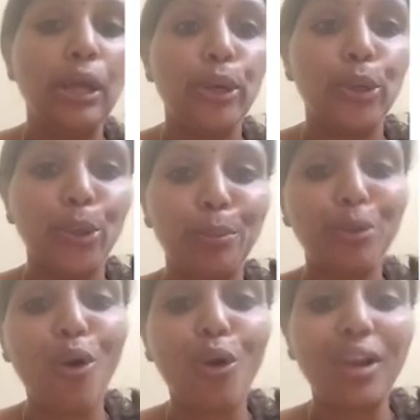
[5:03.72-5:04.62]
Hope
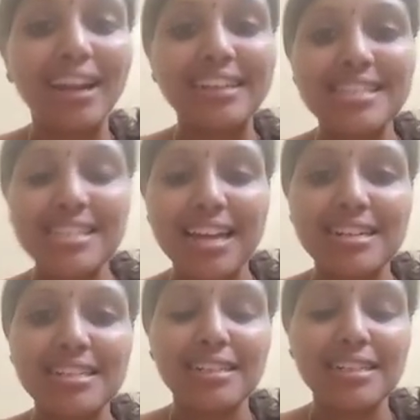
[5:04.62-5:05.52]
you all
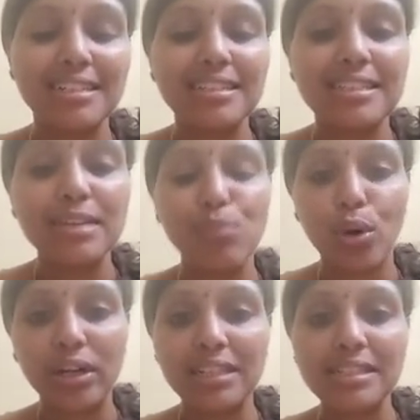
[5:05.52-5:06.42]
understand
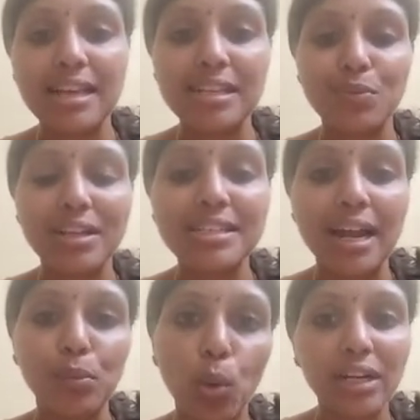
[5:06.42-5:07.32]
disadvantages as well as
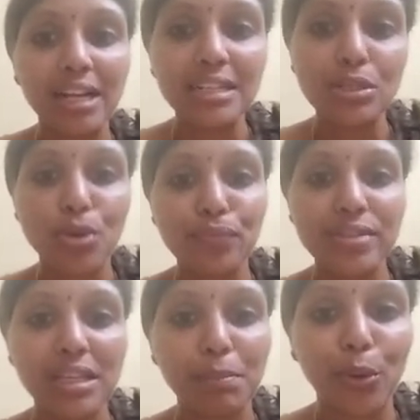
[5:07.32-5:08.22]
advantages of
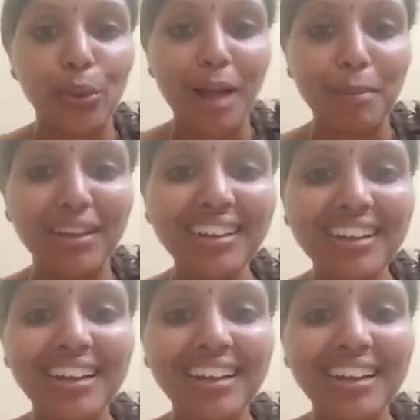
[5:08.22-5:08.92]
C programming.